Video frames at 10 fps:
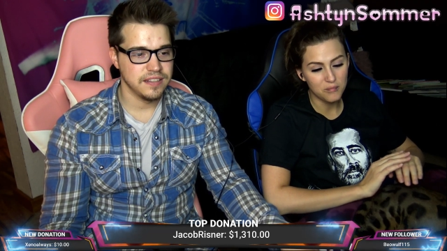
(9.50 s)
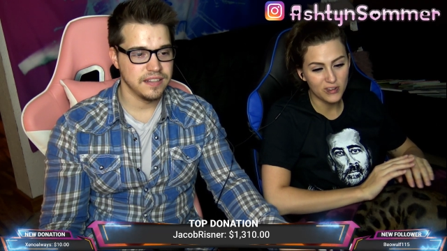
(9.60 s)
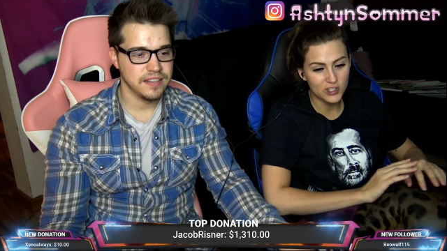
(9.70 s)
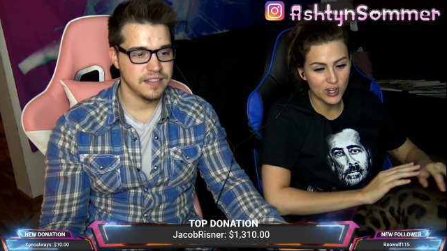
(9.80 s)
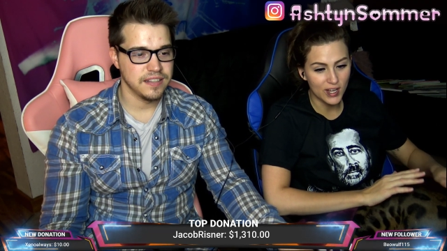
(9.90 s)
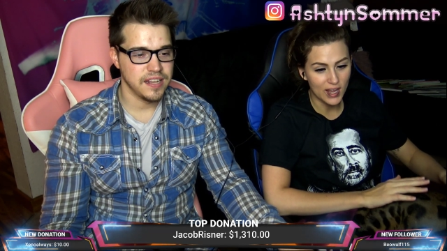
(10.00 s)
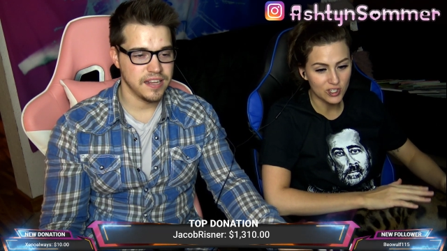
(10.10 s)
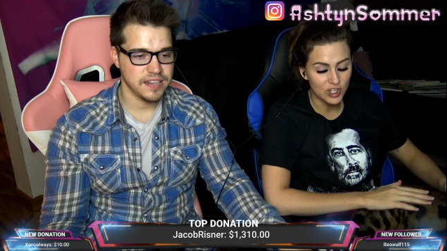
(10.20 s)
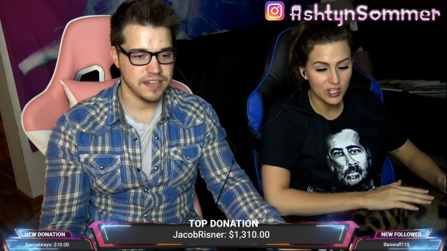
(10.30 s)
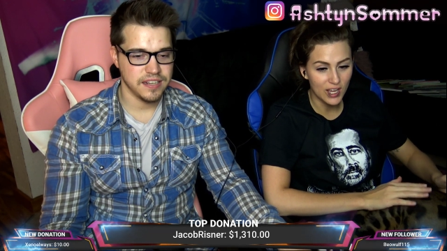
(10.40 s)
Speaker 1: featuring
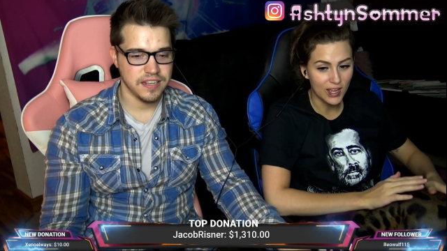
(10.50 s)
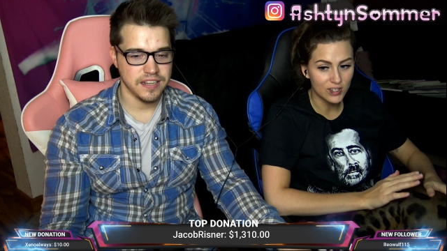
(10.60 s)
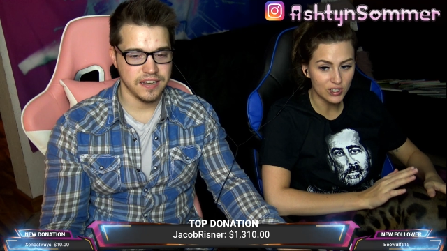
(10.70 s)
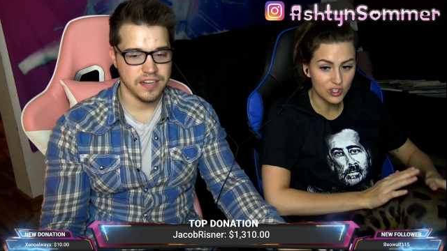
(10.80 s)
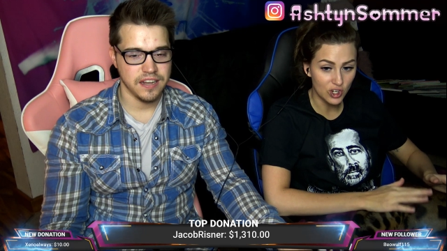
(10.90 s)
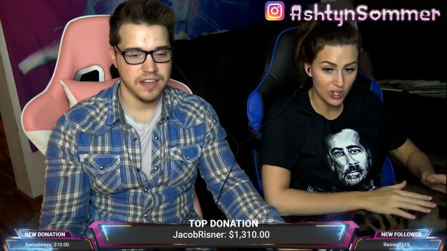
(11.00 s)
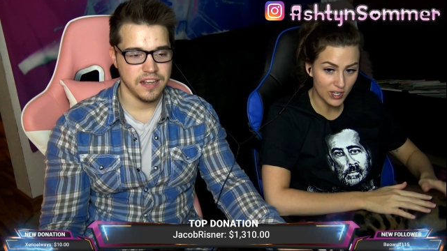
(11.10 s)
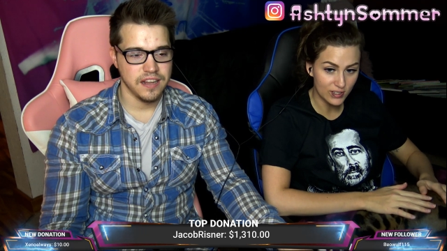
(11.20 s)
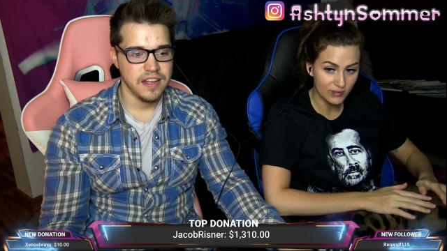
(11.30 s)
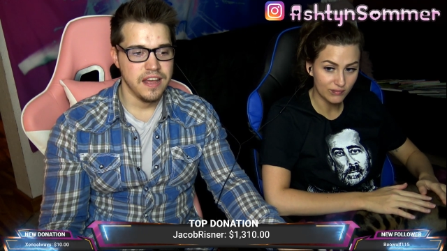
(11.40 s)
Ashton and
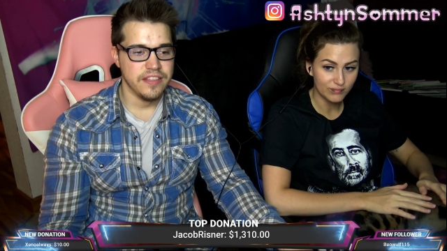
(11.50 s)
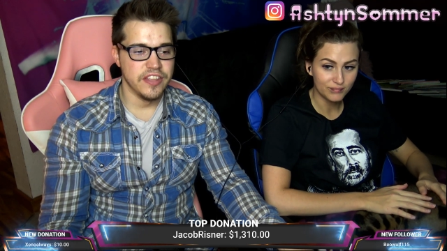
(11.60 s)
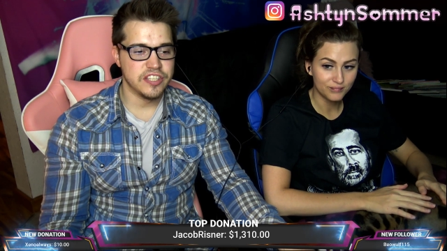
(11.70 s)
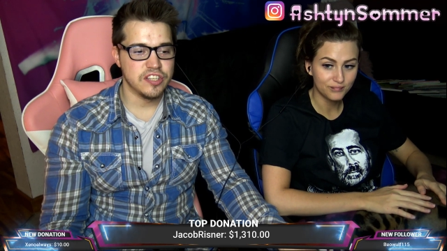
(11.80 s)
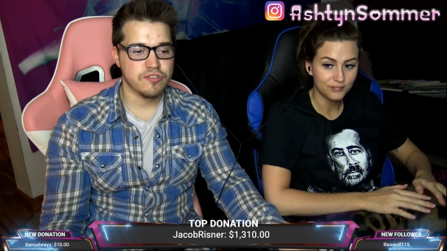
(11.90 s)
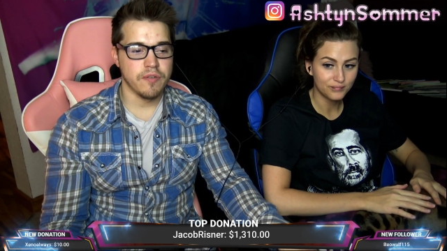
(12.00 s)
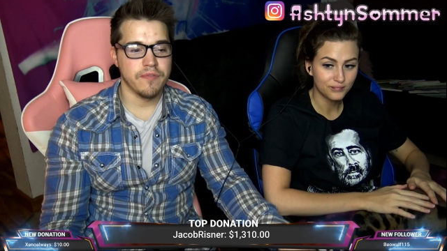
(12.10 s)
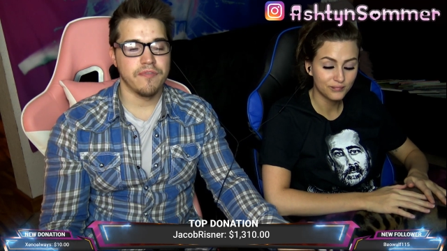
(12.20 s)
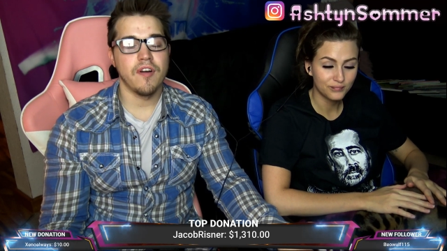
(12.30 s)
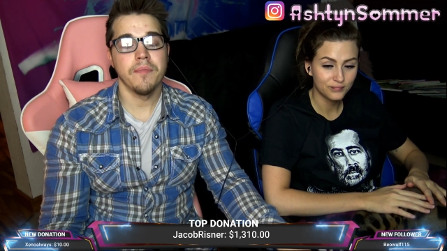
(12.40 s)
John.
Speaker 2: This is from,
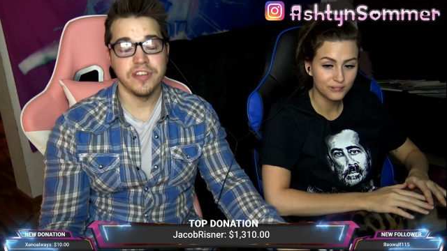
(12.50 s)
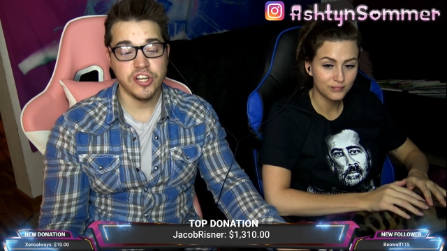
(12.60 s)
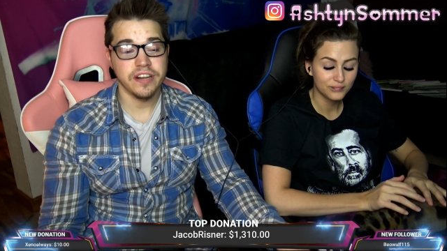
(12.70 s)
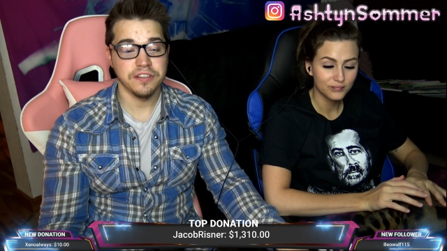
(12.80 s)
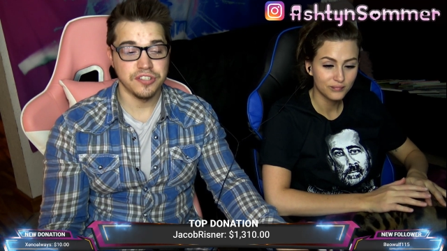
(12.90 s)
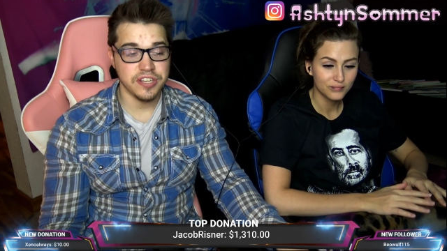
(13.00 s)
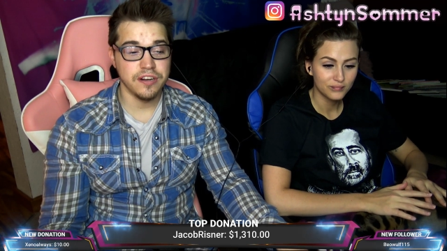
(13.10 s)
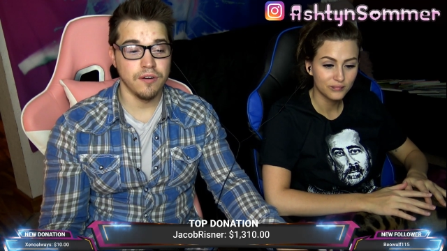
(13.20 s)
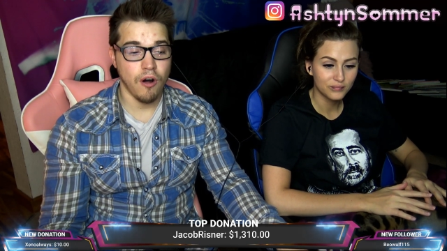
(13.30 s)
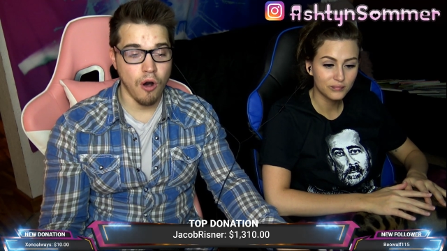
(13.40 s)
from the channel Xeno.
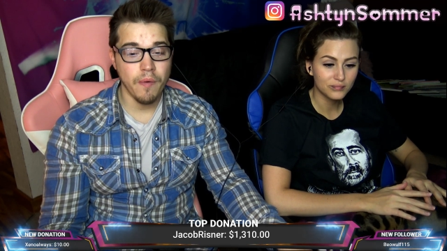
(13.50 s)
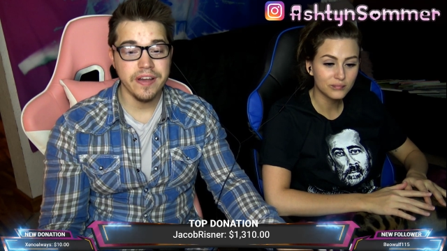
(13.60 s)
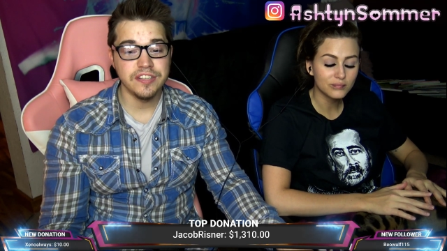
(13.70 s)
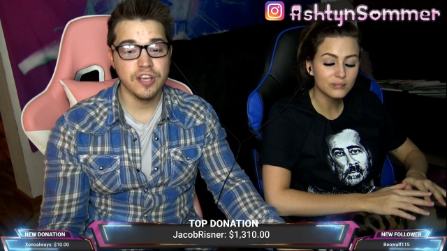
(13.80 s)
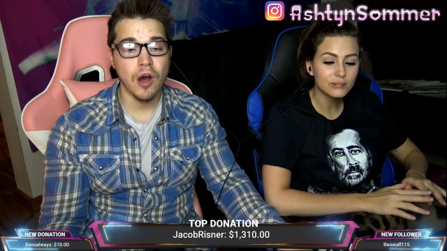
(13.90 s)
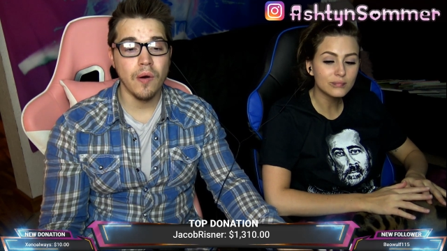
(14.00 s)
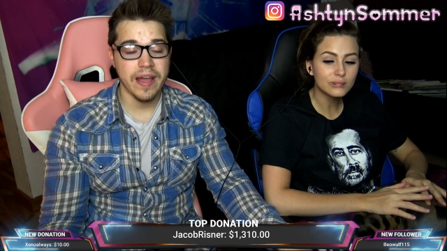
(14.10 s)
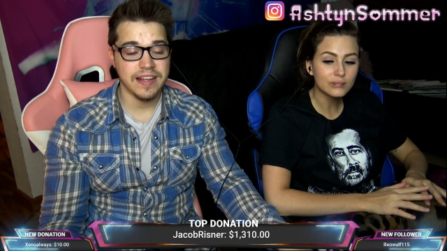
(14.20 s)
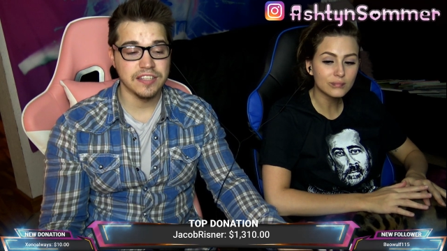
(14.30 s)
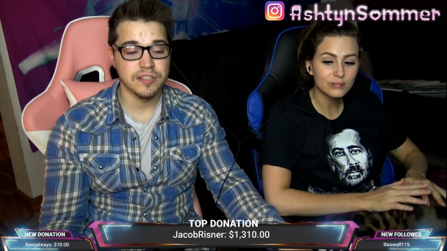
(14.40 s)
Always go
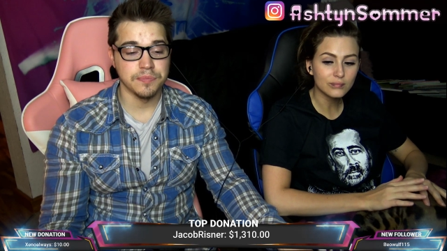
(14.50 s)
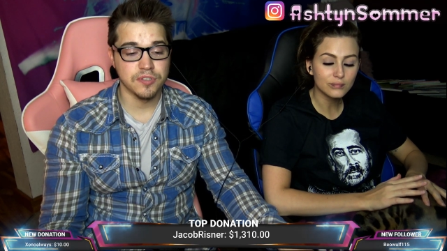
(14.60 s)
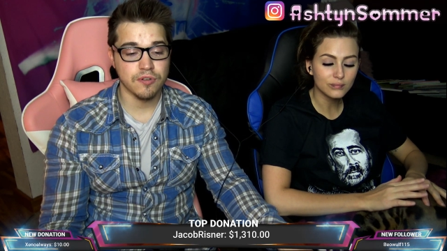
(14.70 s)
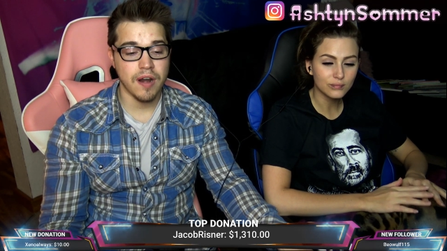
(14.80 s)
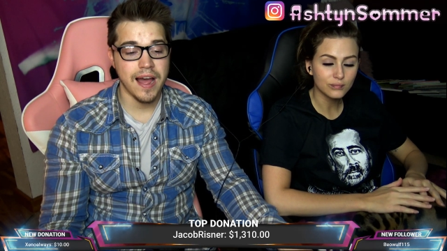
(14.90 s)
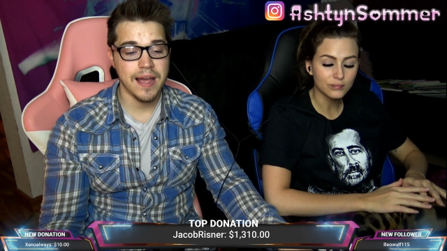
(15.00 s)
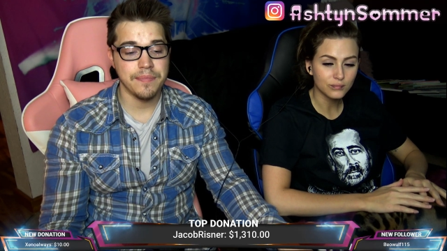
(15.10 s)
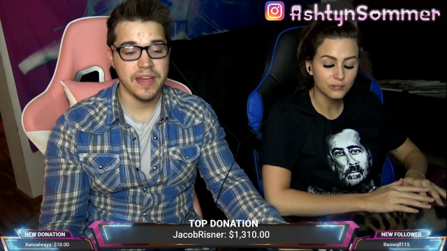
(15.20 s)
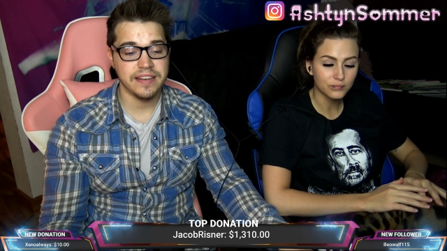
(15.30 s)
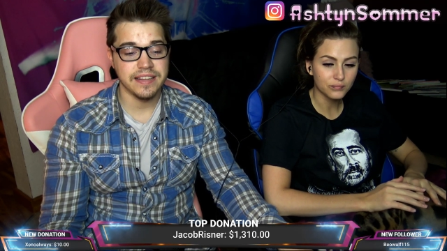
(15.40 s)
and subscribe.
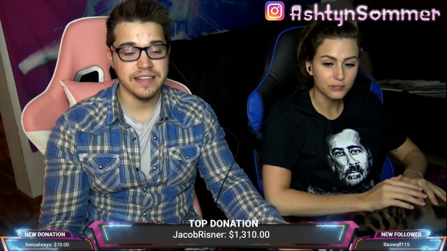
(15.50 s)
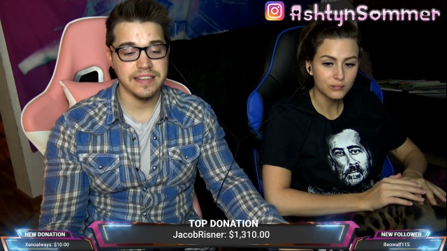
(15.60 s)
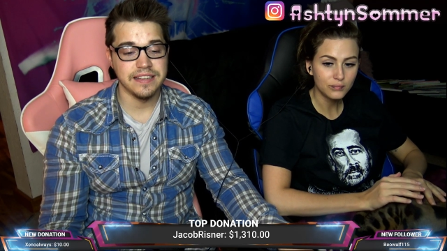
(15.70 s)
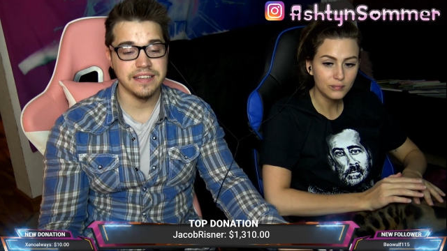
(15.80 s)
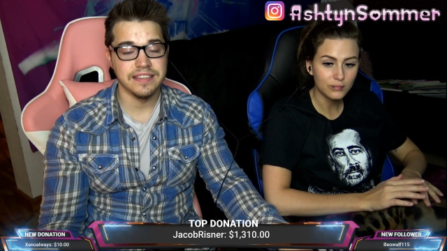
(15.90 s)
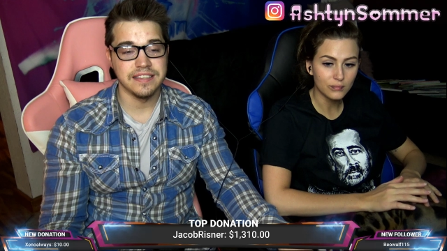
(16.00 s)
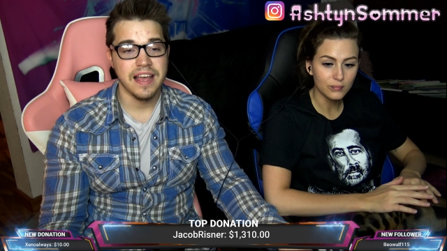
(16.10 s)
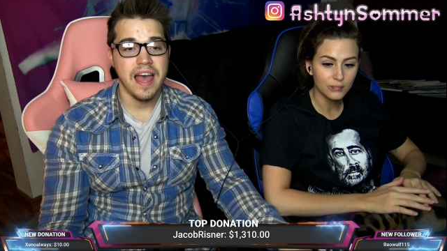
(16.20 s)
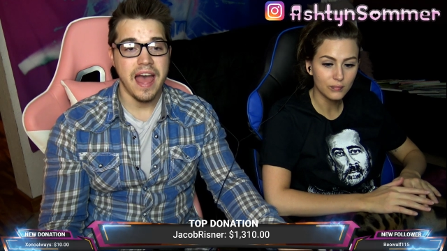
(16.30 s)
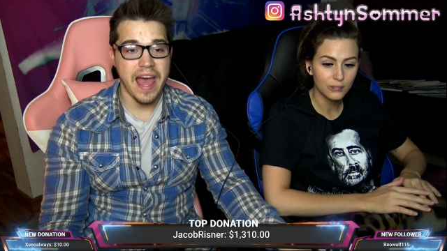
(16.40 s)
That is
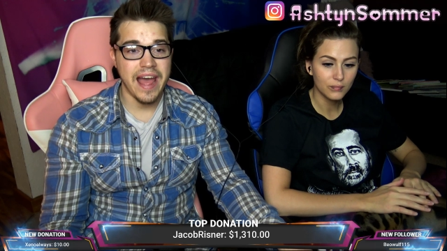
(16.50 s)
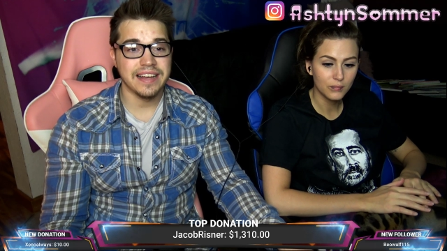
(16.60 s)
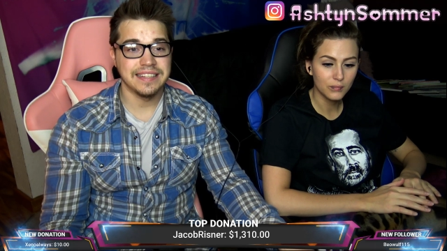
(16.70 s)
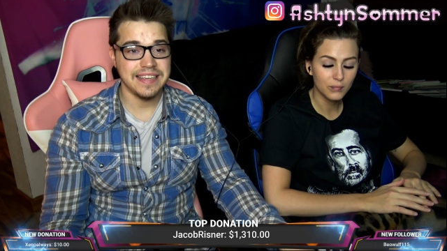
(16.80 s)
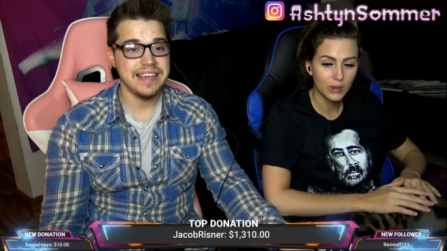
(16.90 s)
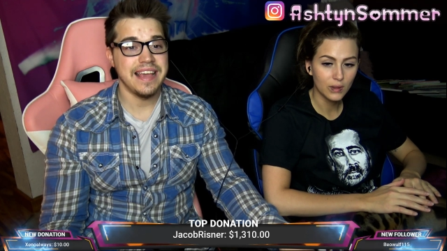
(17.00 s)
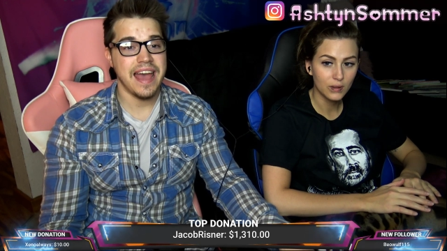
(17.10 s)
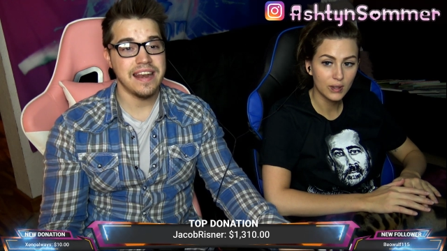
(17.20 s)
X E N